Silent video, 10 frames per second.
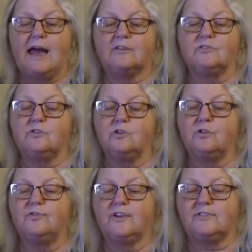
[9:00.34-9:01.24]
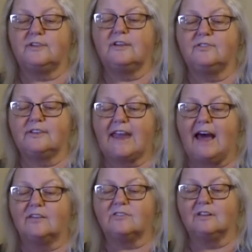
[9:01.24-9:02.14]
As new physics
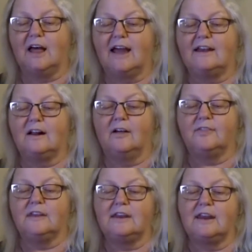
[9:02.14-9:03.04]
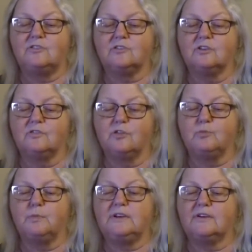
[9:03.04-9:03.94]
cast light on the nature of the
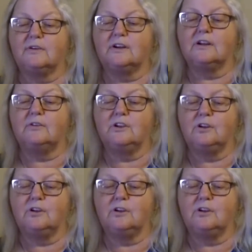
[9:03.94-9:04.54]
material